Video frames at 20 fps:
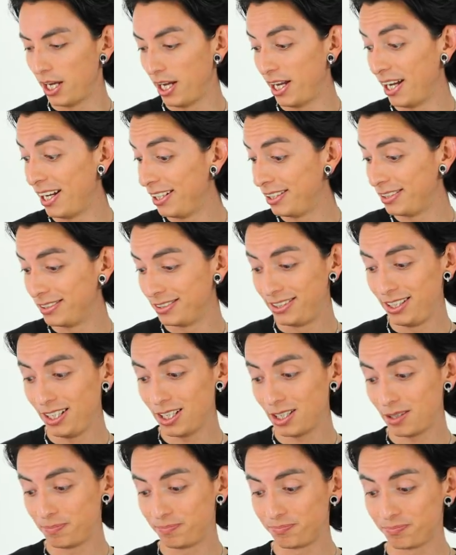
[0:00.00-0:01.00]
And
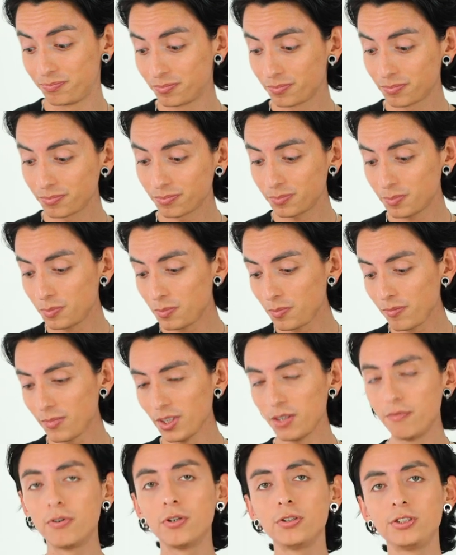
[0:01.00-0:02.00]
yeah,
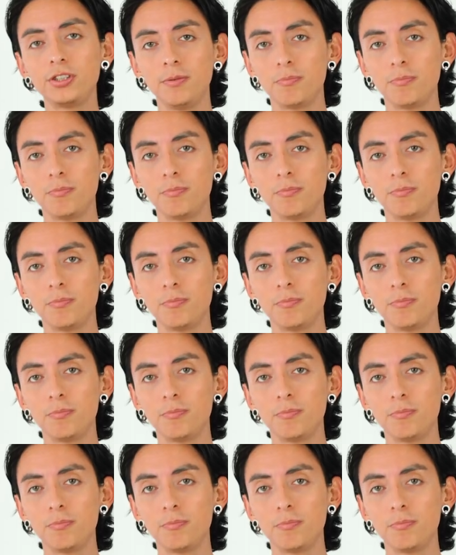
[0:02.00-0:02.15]
first